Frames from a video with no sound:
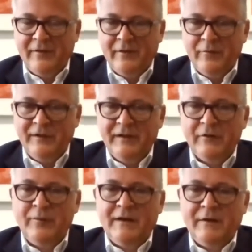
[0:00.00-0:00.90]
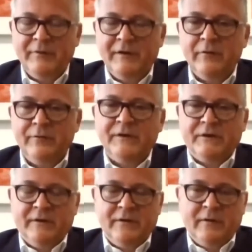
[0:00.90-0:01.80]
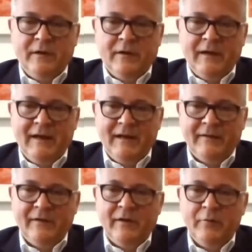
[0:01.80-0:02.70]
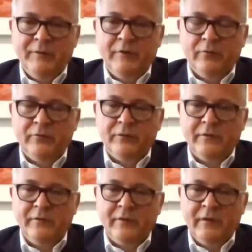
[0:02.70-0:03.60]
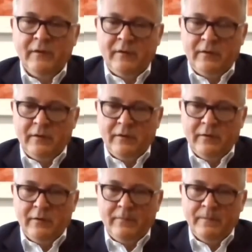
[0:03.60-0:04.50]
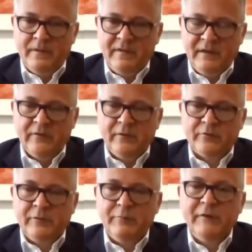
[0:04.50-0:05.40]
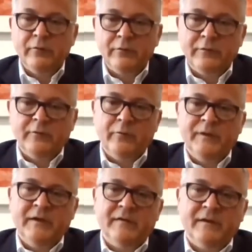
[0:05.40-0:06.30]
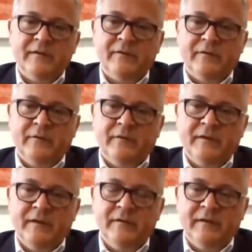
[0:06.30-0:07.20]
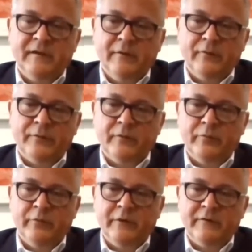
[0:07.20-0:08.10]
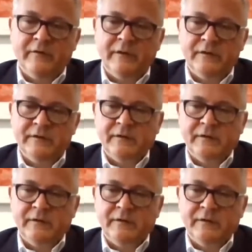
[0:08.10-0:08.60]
we need a plan, we need a vision, and we don't want the industry, we don't want the big techs take the first mover advantage.